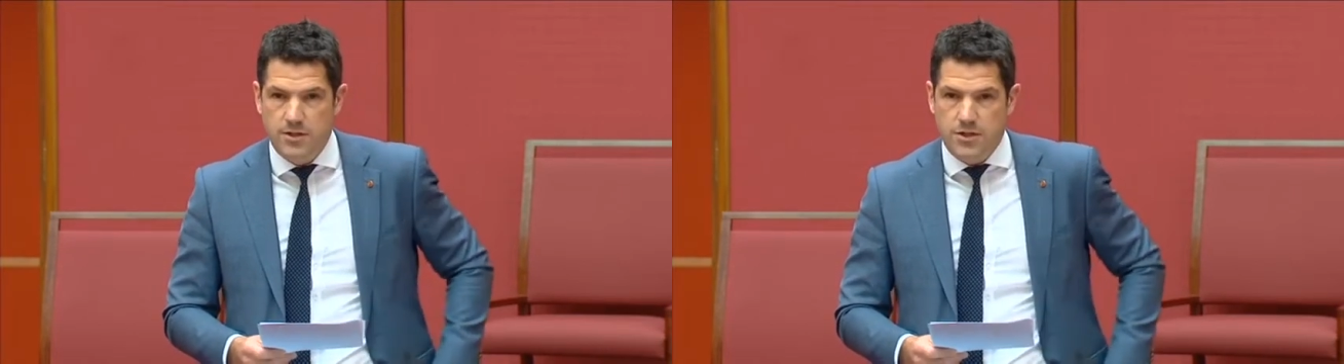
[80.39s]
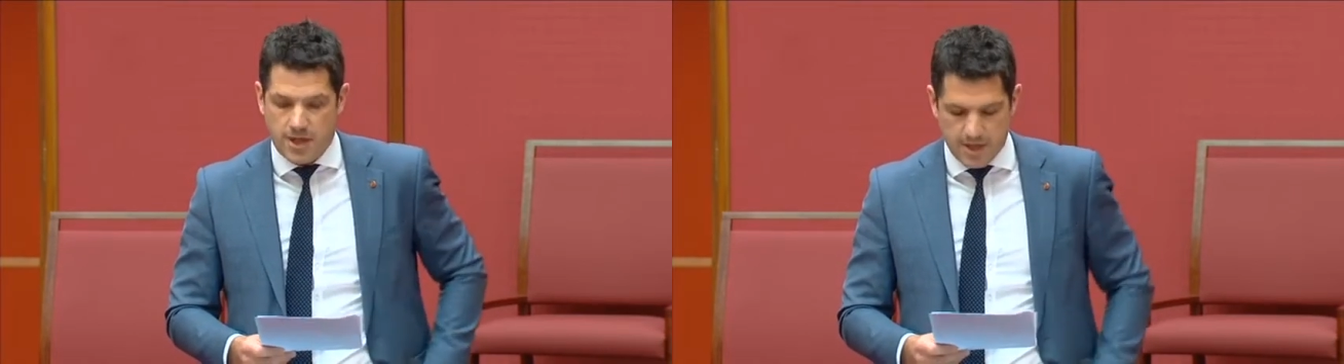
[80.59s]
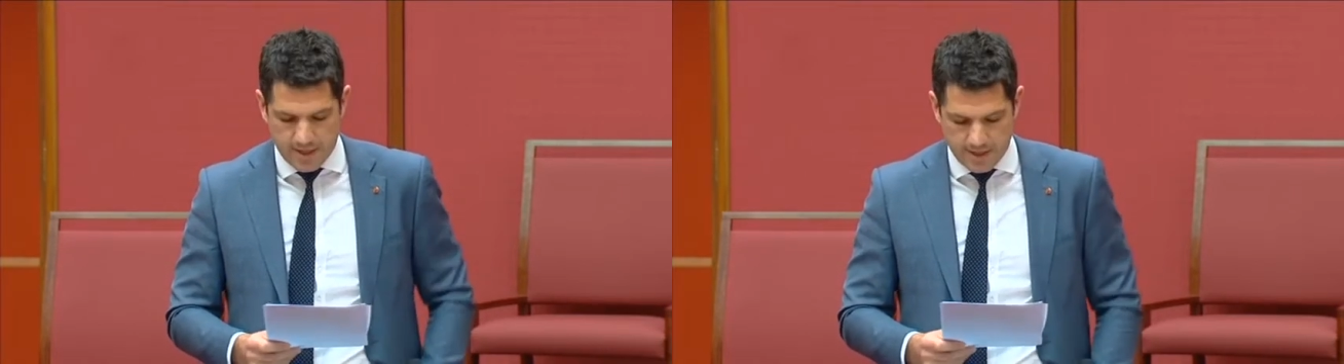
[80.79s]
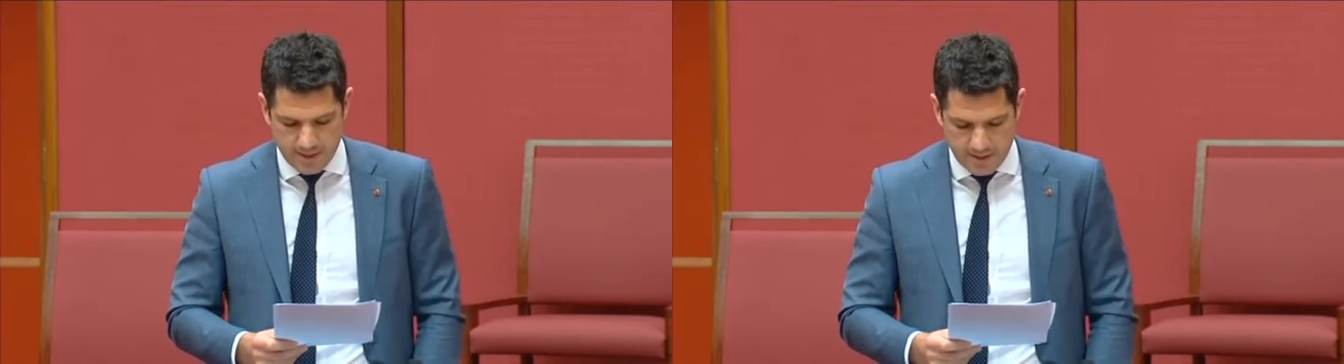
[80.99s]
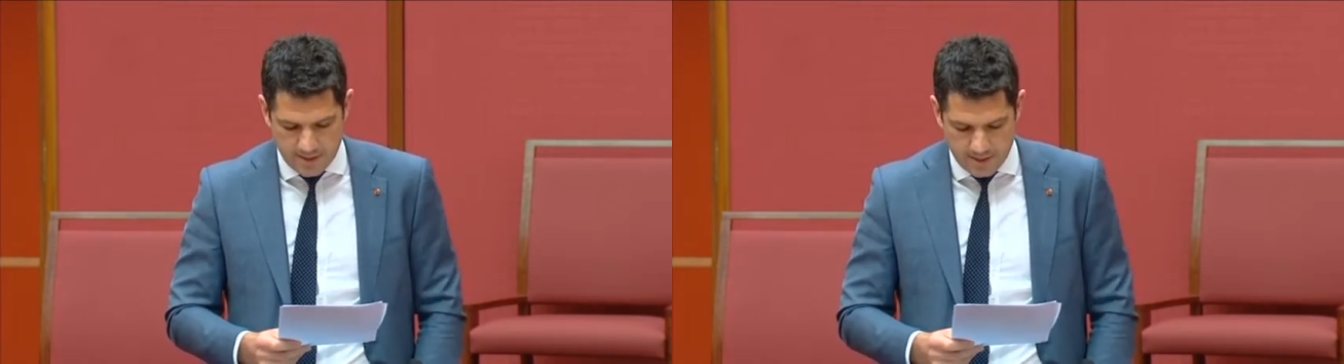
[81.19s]
China
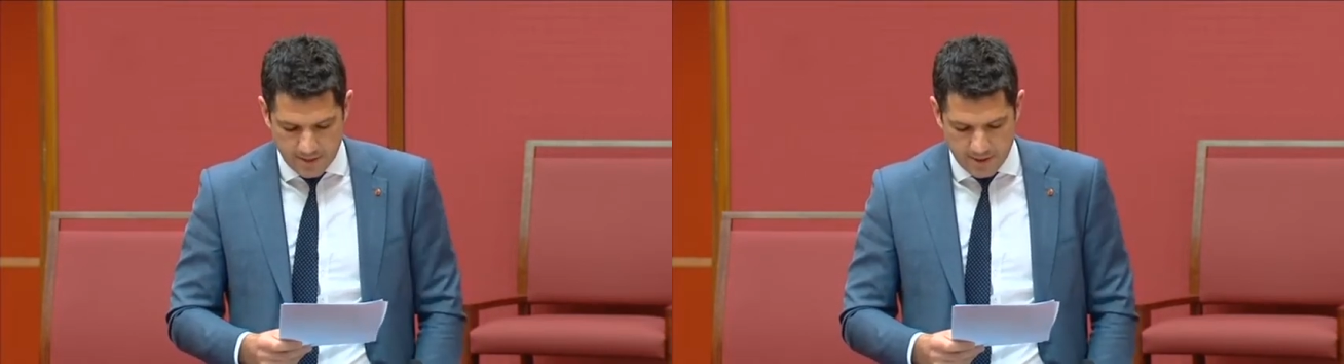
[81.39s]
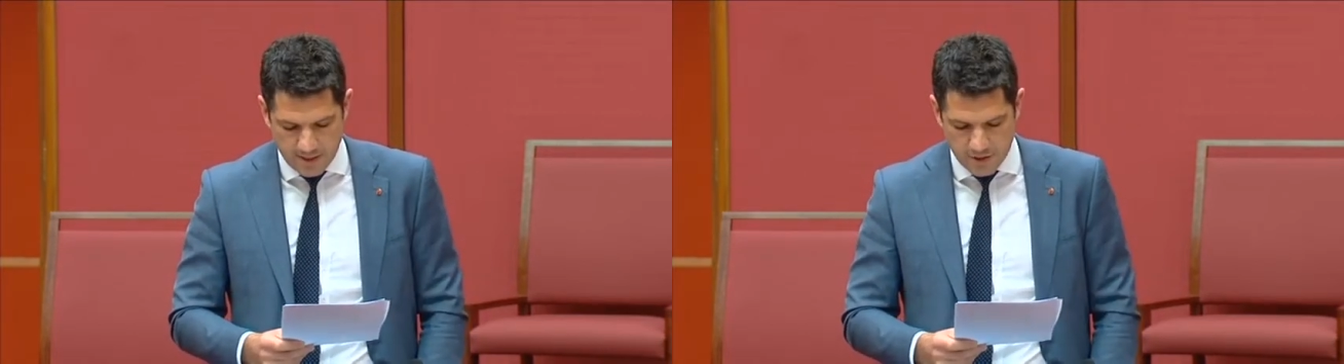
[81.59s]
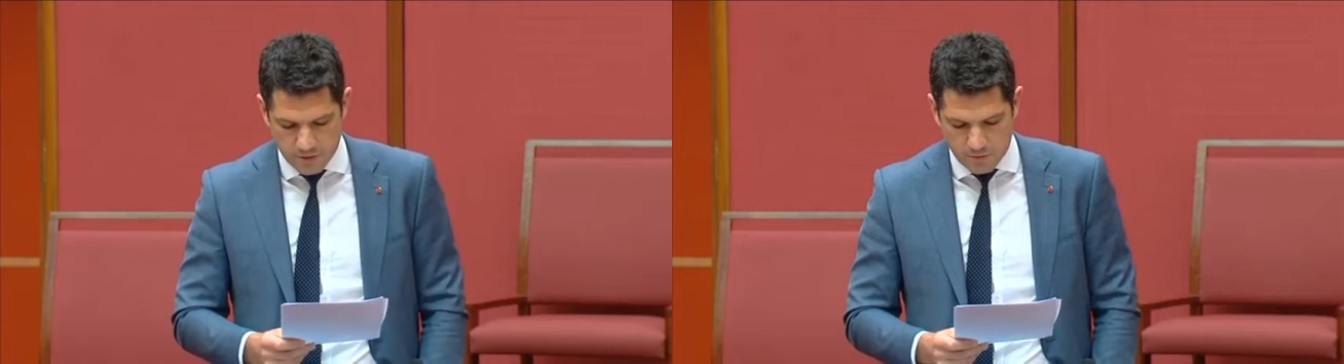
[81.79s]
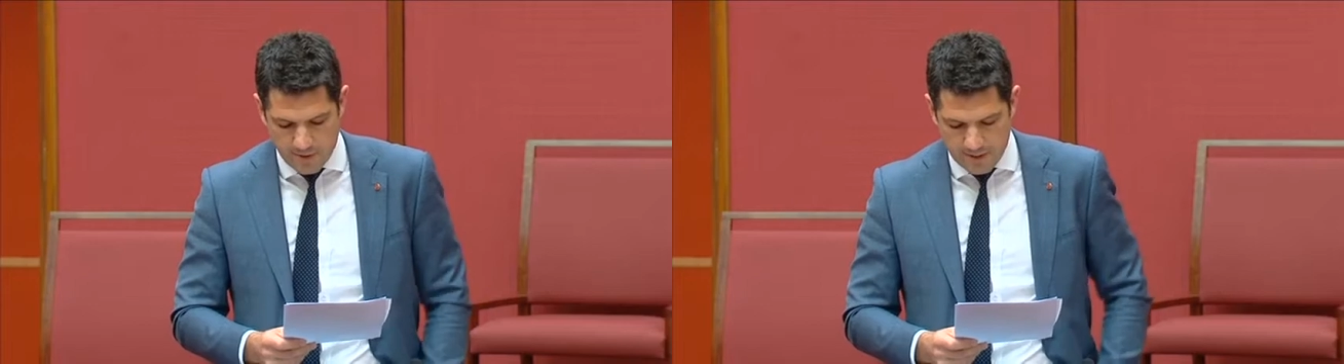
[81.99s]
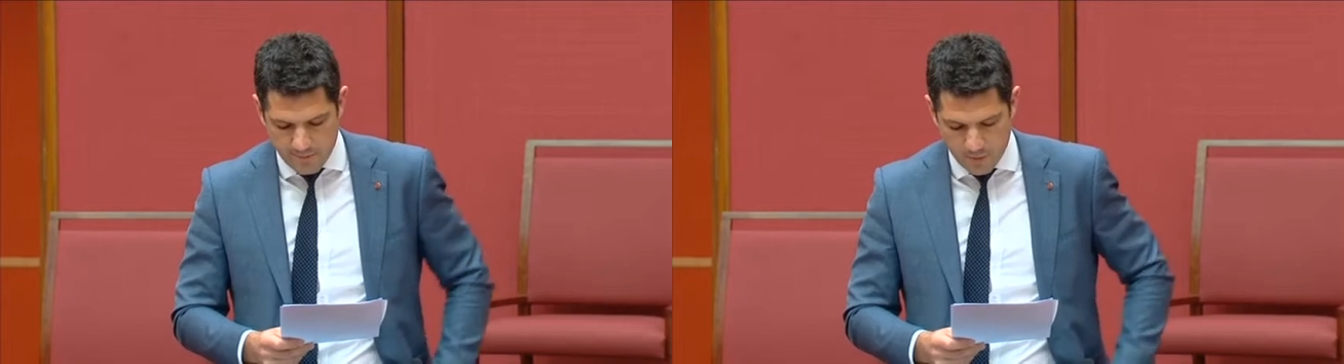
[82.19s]
International
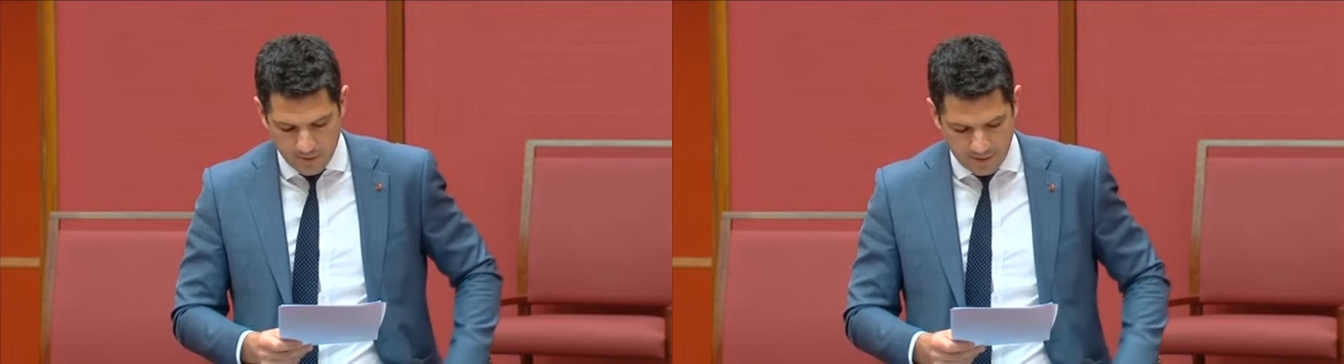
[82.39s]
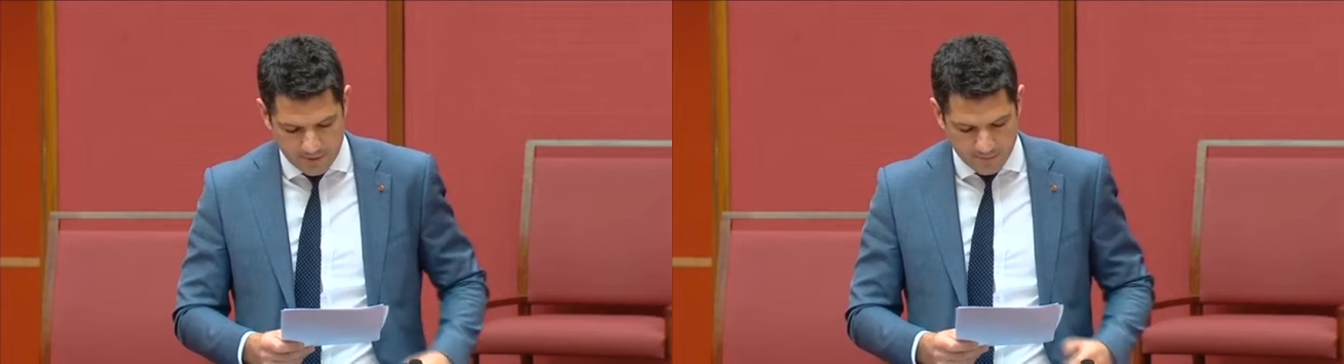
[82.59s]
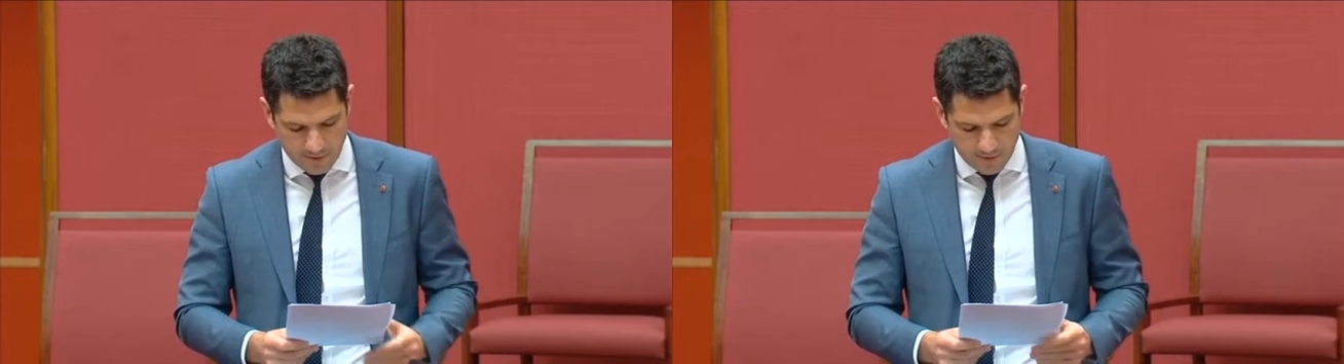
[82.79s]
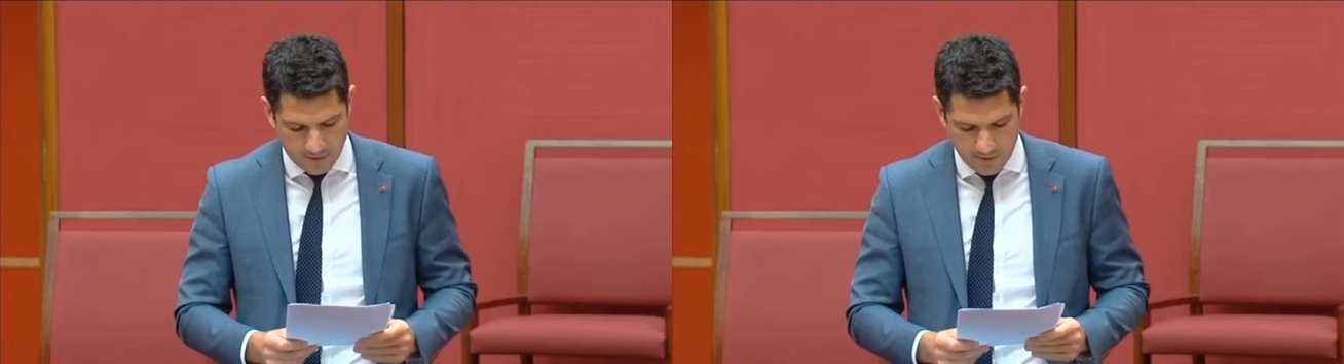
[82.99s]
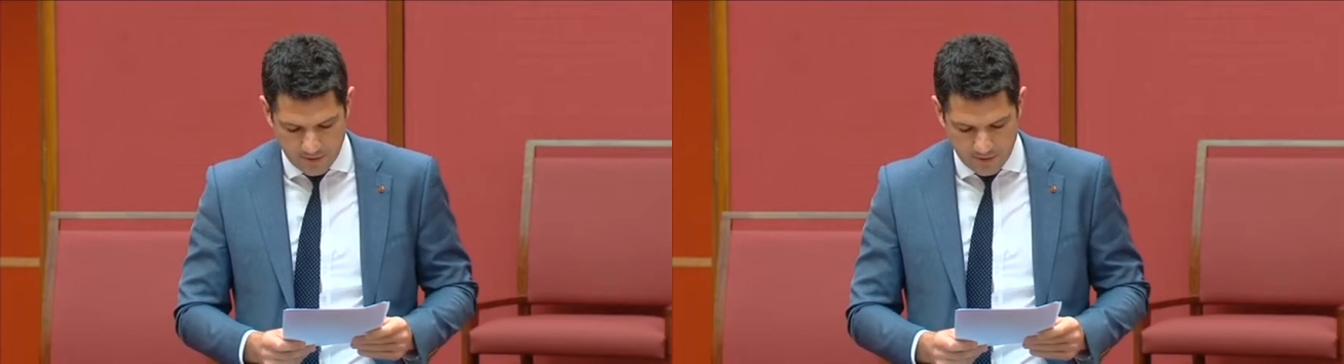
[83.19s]
Import Expo